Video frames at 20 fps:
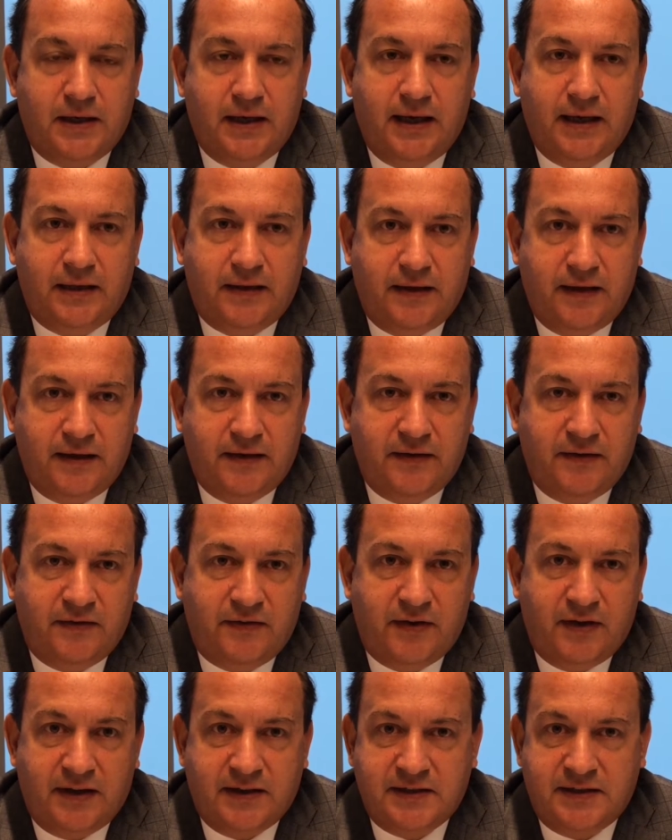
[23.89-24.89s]
It
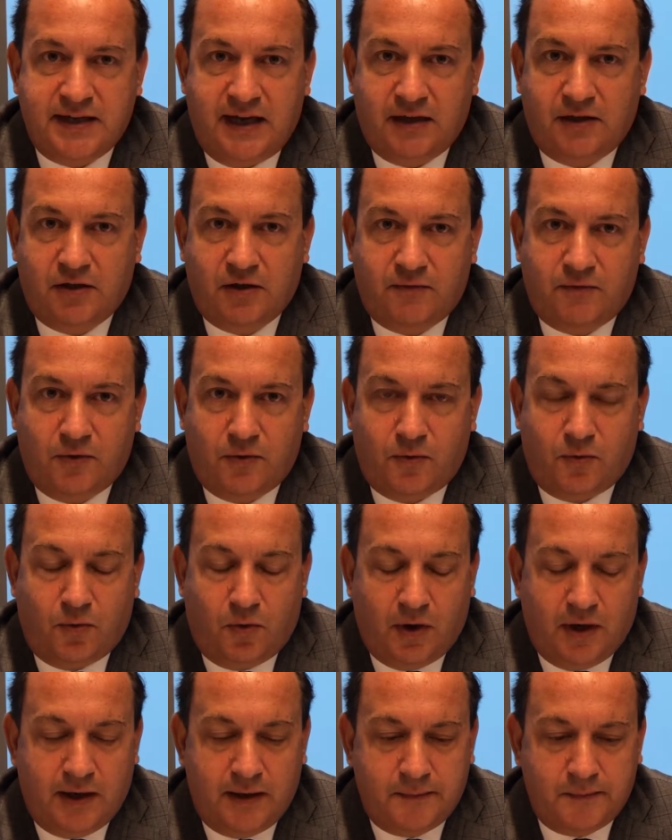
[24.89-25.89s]
is a set of
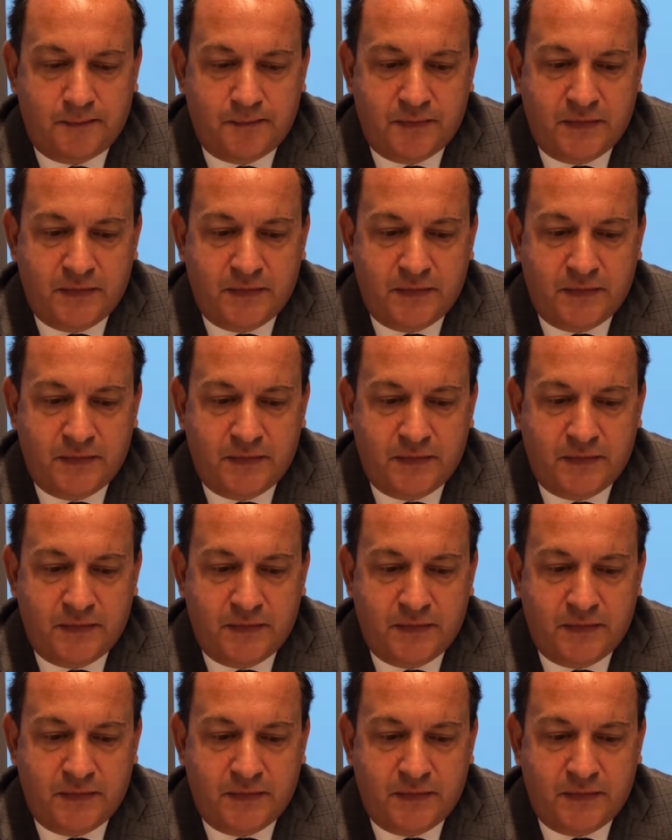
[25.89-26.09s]
rules